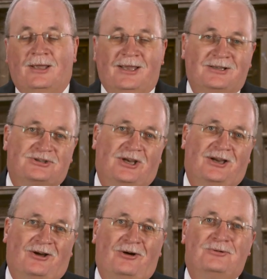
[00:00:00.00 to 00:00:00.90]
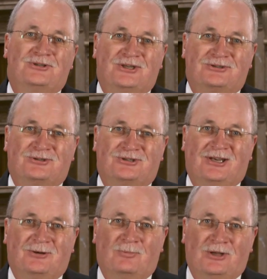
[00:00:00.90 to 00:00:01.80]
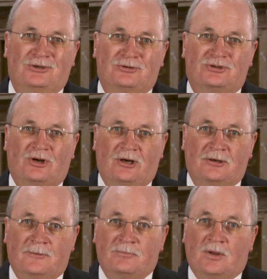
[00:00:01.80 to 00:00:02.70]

It's always interesting when you start